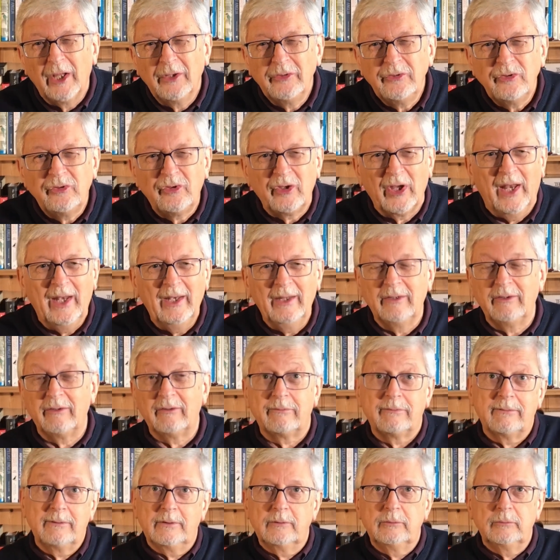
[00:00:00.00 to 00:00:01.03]
unchallenged
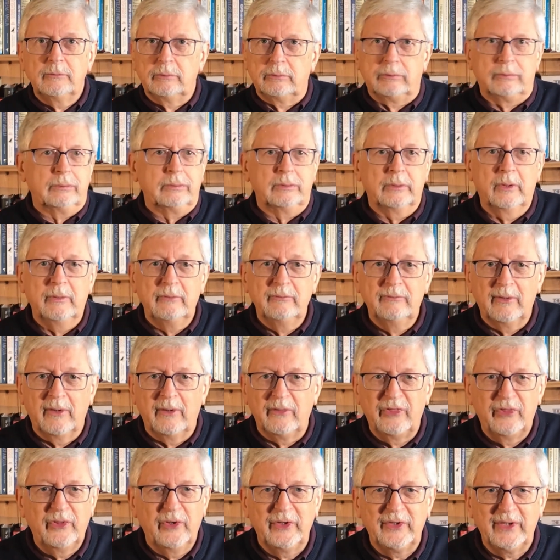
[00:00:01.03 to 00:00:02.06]
for over
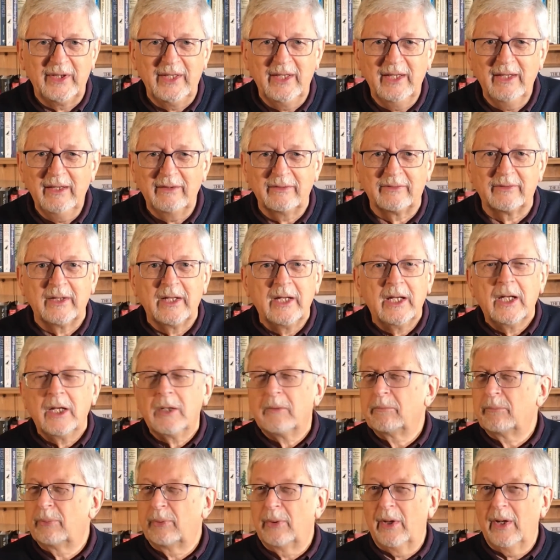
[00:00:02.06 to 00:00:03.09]
30 years,
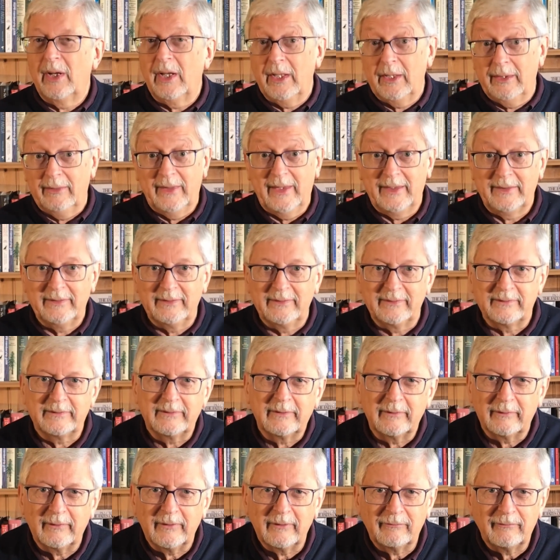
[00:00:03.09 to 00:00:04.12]
prior, that is,
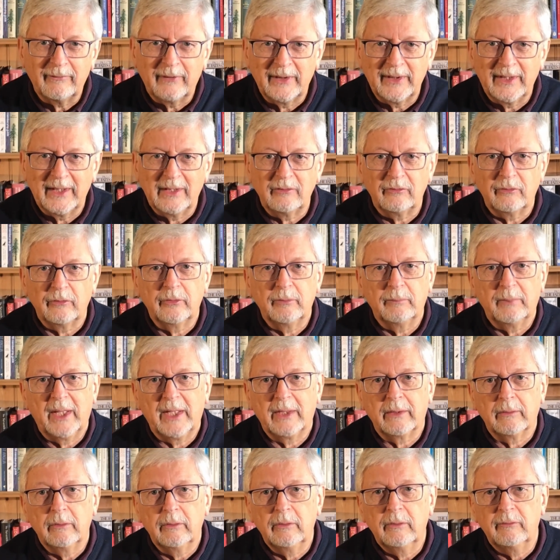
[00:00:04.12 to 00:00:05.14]
to the financial
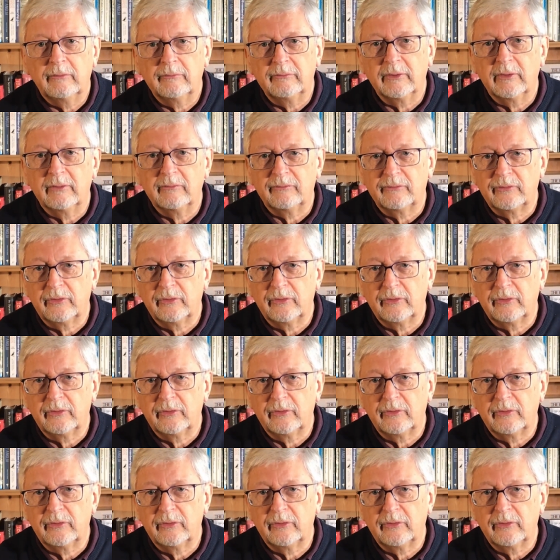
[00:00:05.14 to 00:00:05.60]
debacle of